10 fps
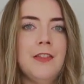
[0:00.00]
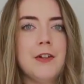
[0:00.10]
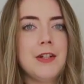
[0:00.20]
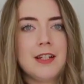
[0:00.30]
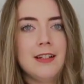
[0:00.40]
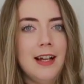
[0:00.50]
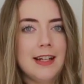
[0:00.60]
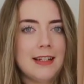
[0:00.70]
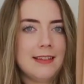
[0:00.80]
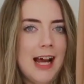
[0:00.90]
there isn't
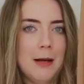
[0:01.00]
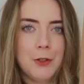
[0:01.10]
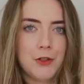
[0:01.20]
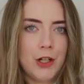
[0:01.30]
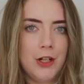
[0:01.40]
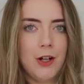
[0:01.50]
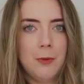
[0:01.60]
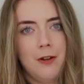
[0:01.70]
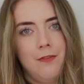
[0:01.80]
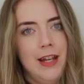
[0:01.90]
like that much going on
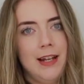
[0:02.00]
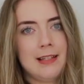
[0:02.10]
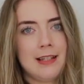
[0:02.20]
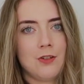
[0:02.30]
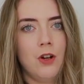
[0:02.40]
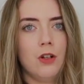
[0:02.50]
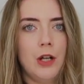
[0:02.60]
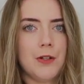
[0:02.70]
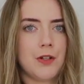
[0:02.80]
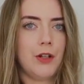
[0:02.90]
with this. There's not
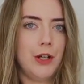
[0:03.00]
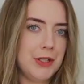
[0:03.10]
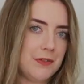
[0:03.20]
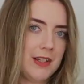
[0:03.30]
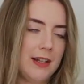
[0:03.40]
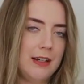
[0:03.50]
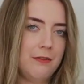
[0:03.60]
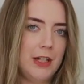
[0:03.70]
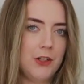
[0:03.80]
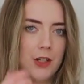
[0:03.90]
loads and loads of design
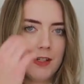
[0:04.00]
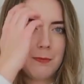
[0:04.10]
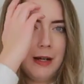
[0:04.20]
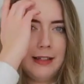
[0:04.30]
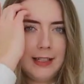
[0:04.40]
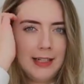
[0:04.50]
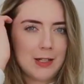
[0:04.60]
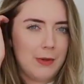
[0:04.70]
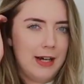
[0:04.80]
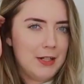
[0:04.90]
features, but I think
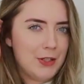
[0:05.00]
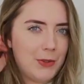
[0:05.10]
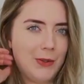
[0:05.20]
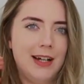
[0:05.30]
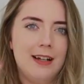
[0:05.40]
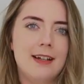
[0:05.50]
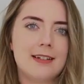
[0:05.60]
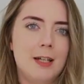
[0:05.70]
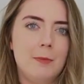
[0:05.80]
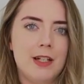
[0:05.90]
that's why I do quite like
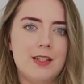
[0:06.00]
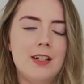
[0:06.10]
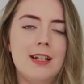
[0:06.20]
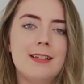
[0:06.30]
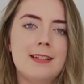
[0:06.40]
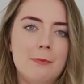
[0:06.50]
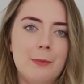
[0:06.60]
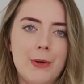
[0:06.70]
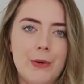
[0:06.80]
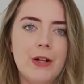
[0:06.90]
it, because it is
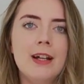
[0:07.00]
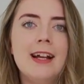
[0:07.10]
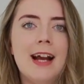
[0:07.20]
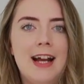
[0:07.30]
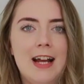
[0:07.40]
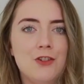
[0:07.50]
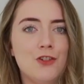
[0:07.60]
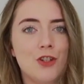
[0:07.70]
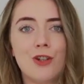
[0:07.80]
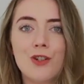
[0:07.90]
simple and
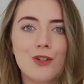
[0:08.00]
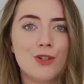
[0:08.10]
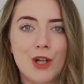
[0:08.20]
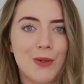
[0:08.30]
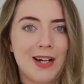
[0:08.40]
just so